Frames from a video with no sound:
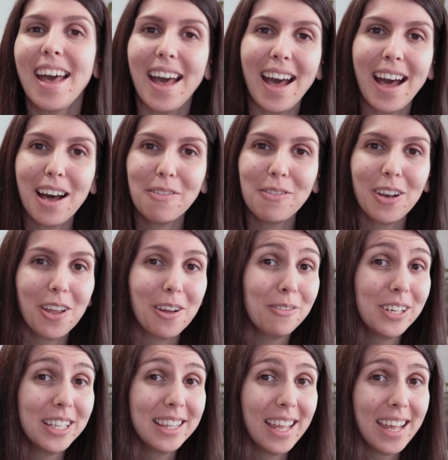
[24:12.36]
Have a
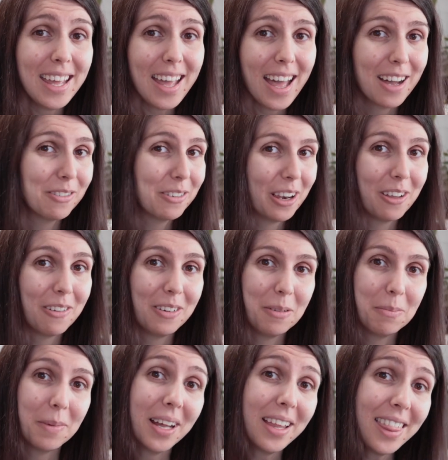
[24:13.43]
lovely day, have a
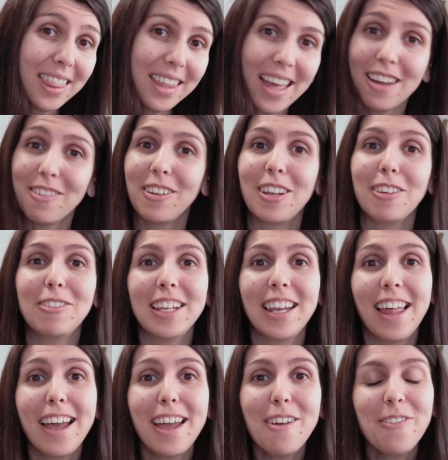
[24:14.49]
lovely month, have a lovely
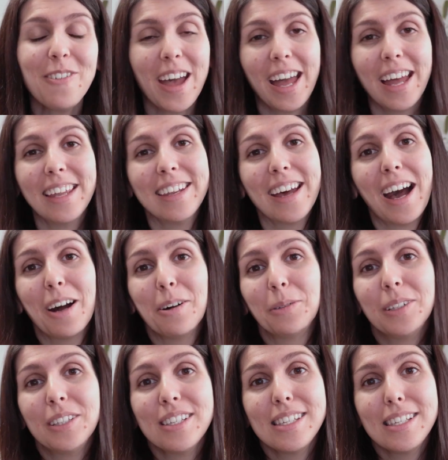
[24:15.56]
life, and I
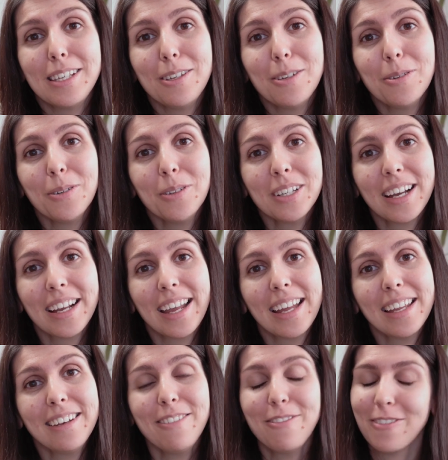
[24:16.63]
will see you
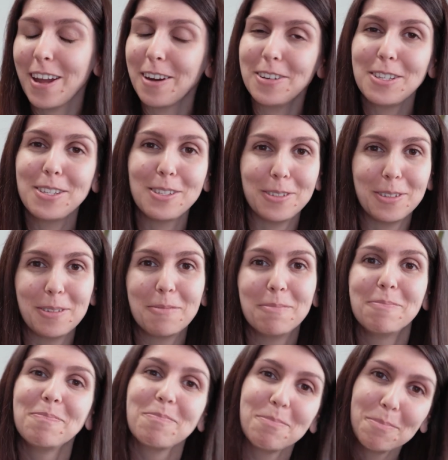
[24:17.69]
again very soon.
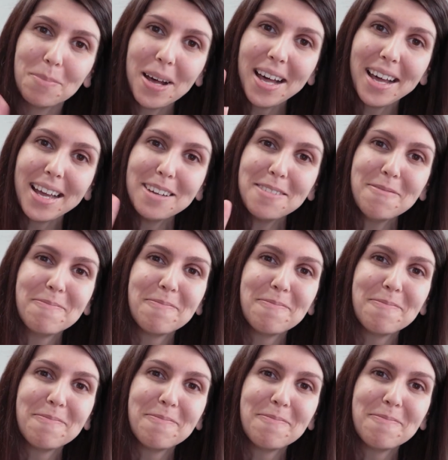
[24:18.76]
Bye!